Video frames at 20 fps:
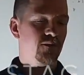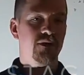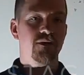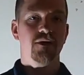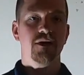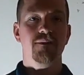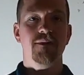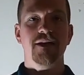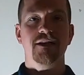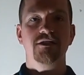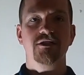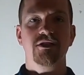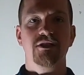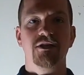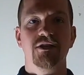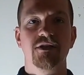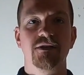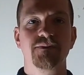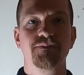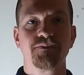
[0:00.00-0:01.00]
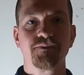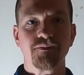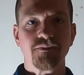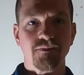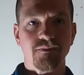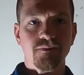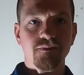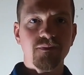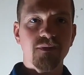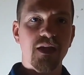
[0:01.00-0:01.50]
we want to make sure
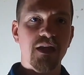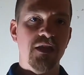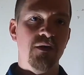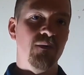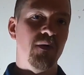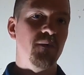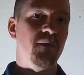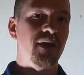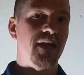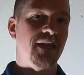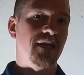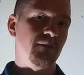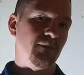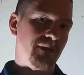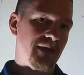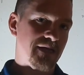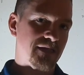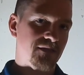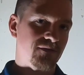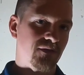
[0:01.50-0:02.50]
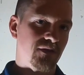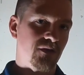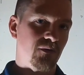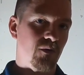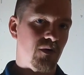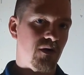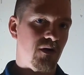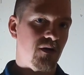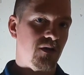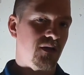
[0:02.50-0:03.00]
that when we're getting the plaster on the
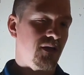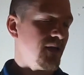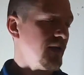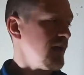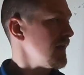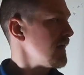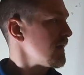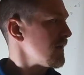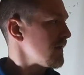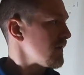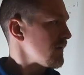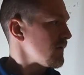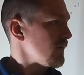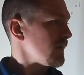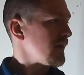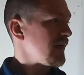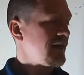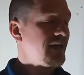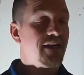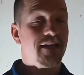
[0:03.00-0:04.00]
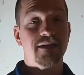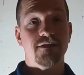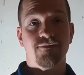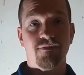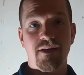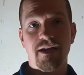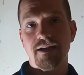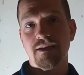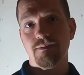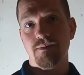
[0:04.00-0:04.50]
wall, we're getting it as
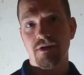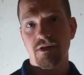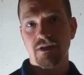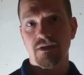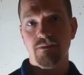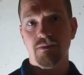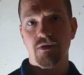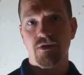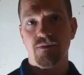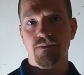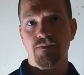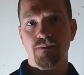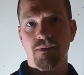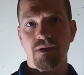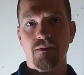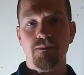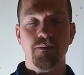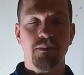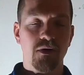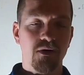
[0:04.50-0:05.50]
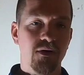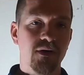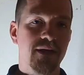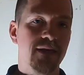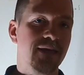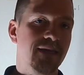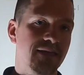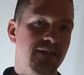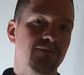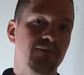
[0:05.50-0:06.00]
flat as possible. But
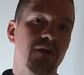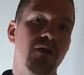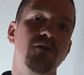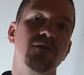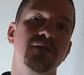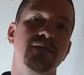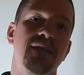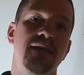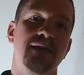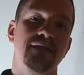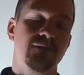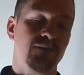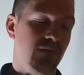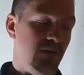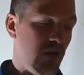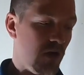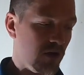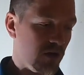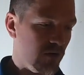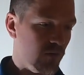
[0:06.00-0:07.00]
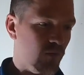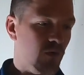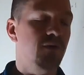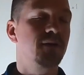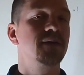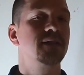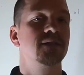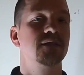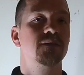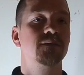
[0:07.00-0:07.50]
in this process, we're not going to
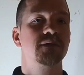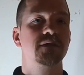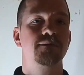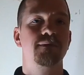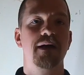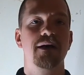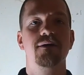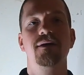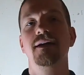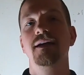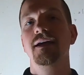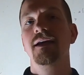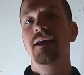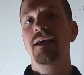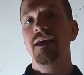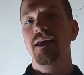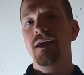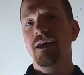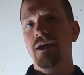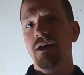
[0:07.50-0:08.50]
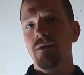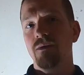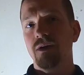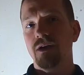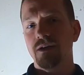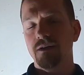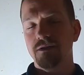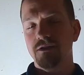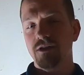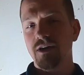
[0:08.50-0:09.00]
worry too much about it. We're
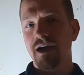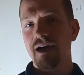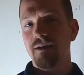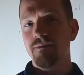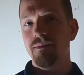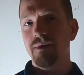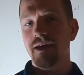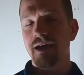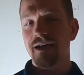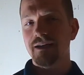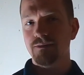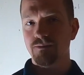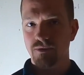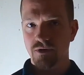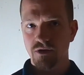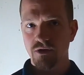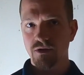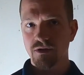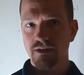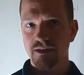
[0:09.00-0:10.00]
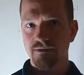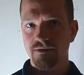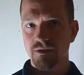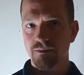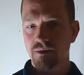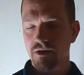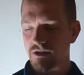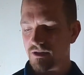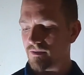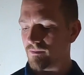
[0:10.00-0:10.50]
going to try and be as productive as
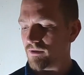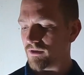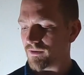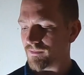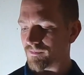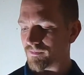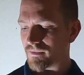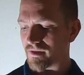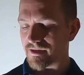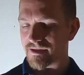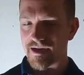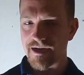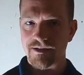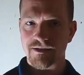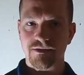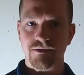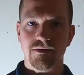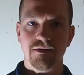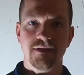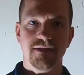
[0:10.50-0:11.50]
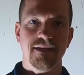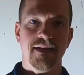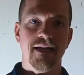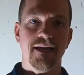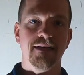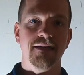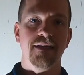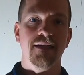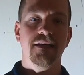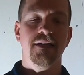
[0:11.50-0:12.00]
possible. Now, someone
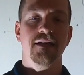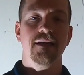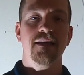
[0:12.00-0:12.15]
said,